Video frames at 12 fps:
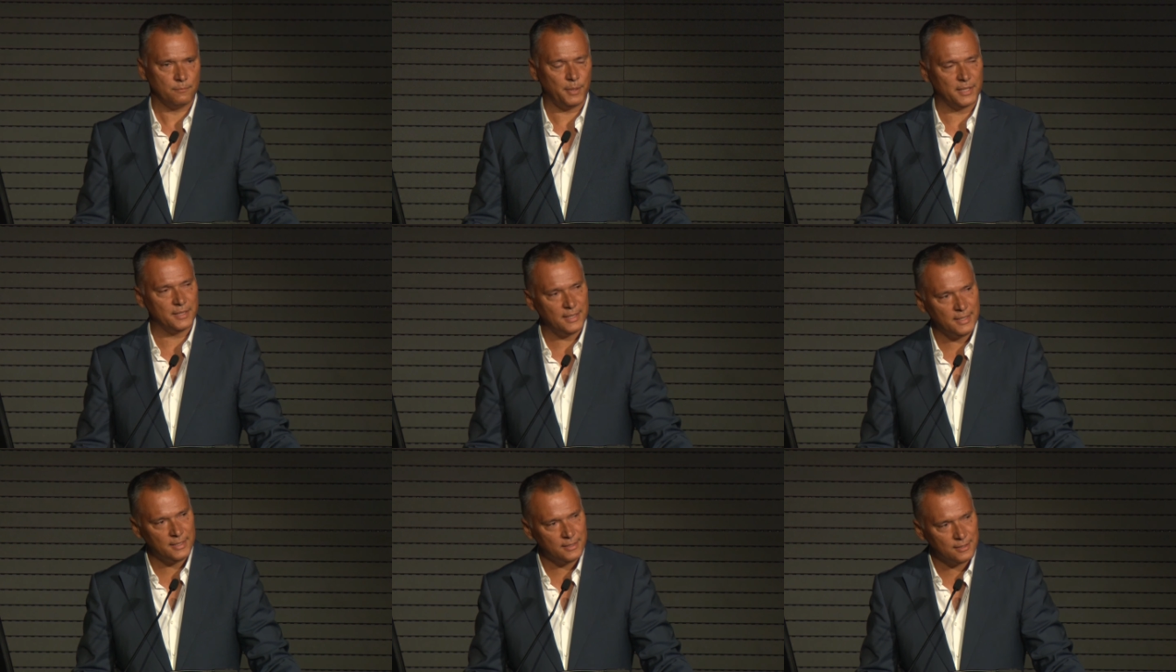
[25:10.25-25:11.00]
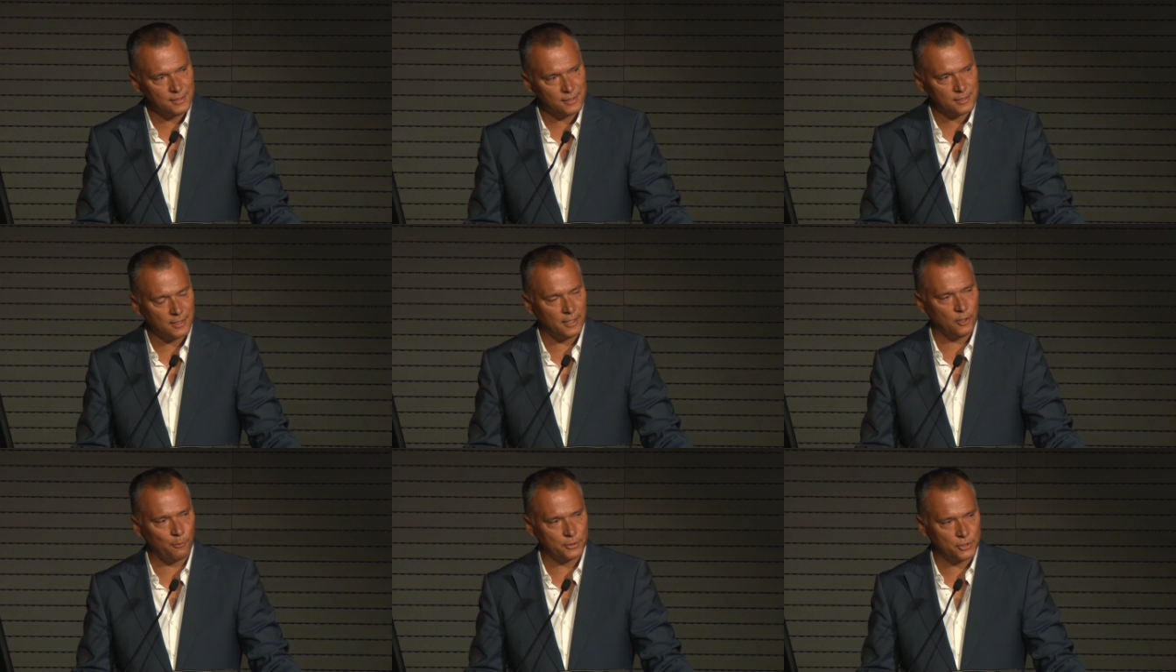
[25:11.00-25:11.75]
But it is
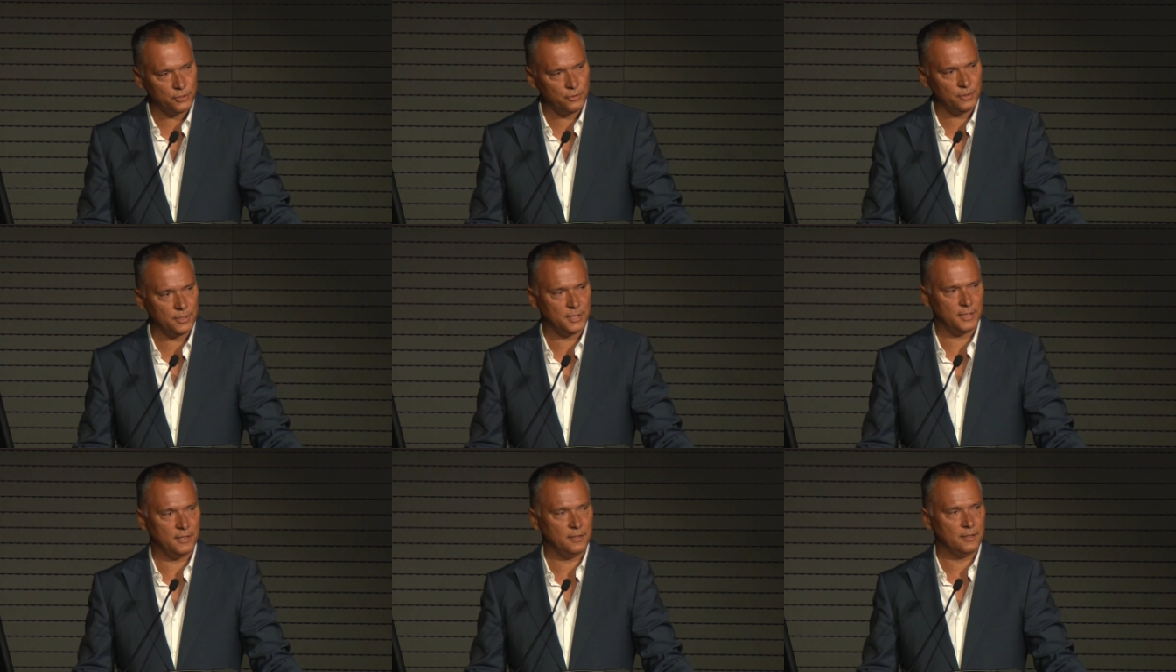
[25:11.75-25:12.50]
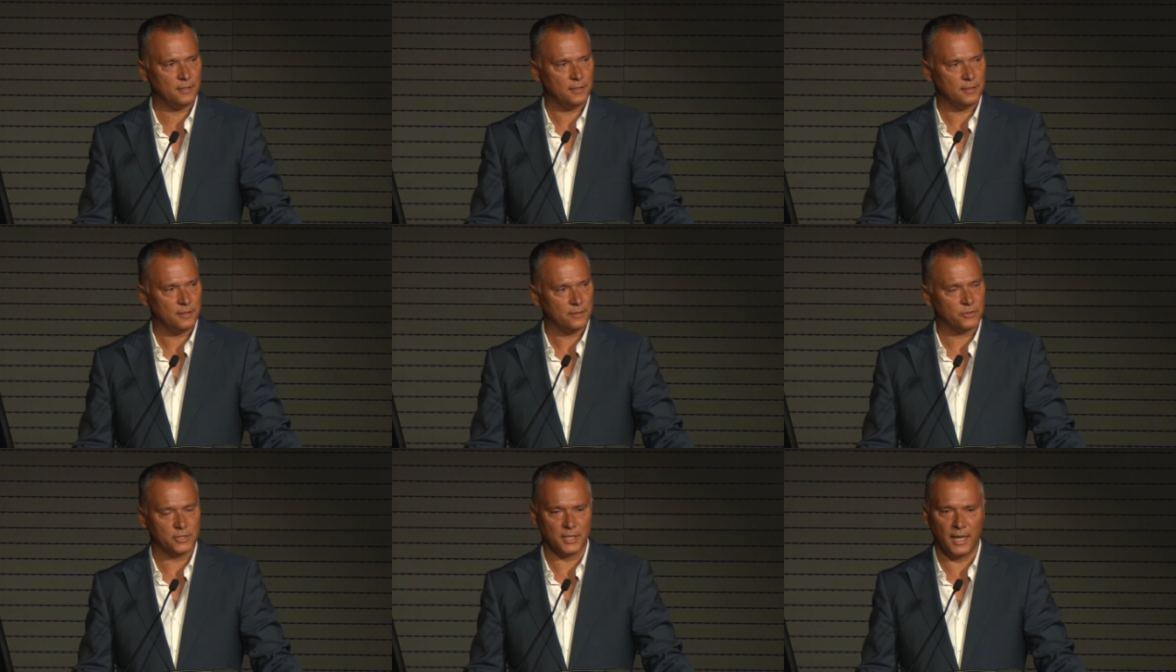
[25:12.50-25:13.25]
an opportunity
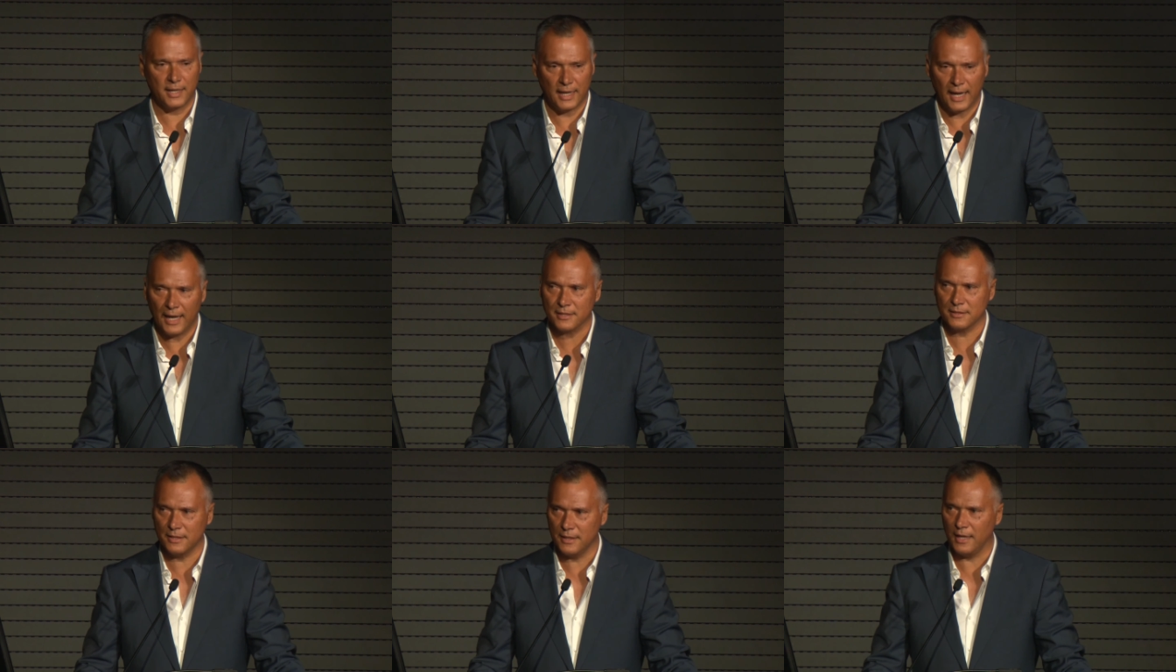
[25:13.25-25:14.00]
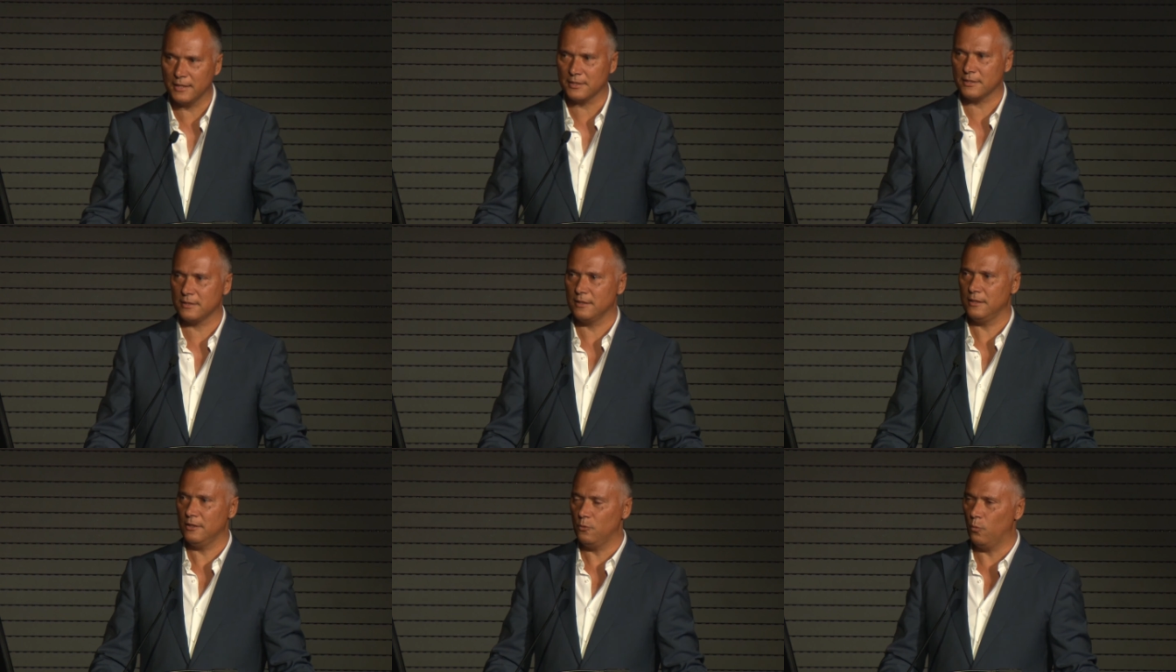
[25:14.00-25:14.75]
to start asking us
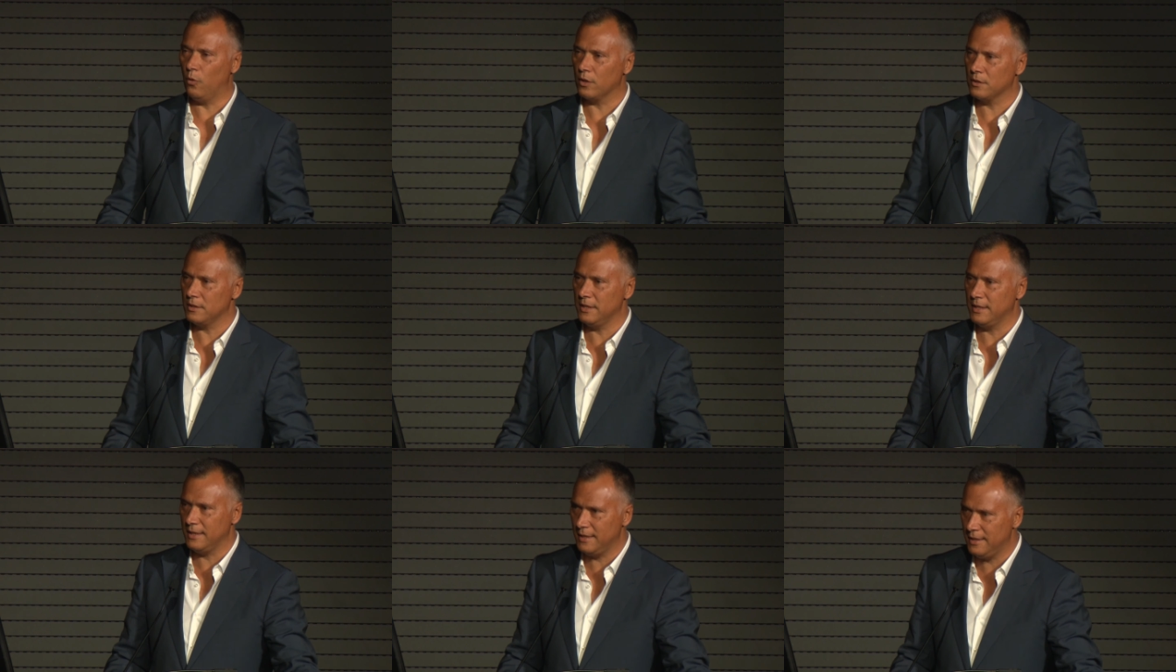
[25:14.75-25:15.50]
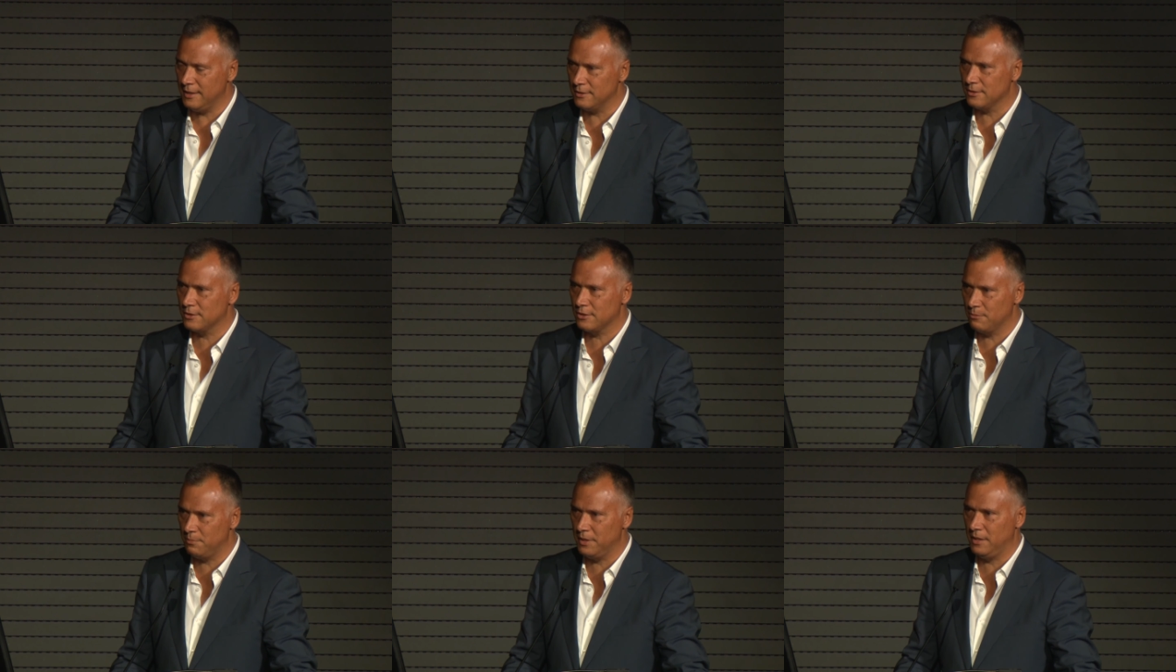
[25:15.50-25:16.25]
what it is
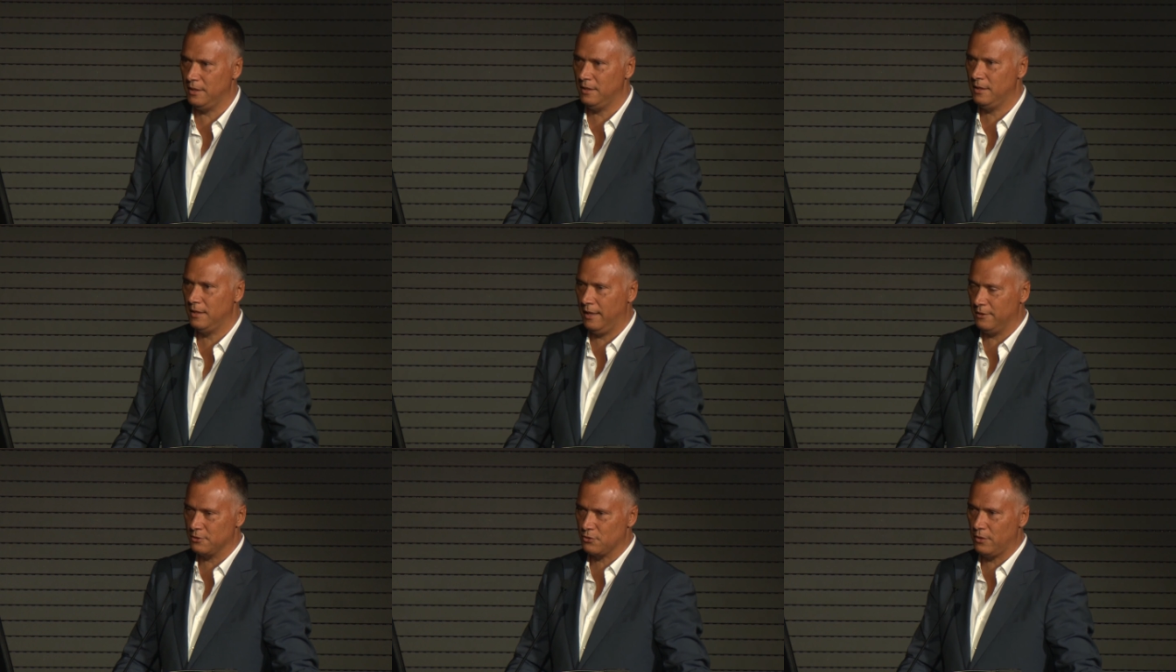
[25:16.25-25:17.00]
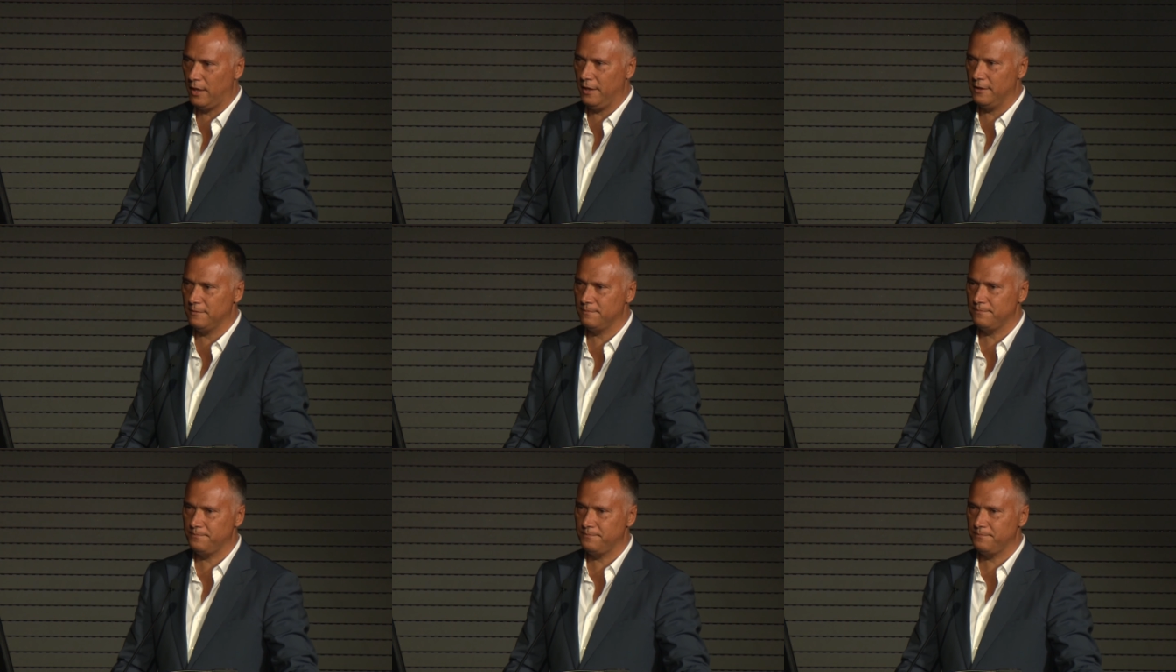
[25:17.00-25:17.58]
to be an Australian.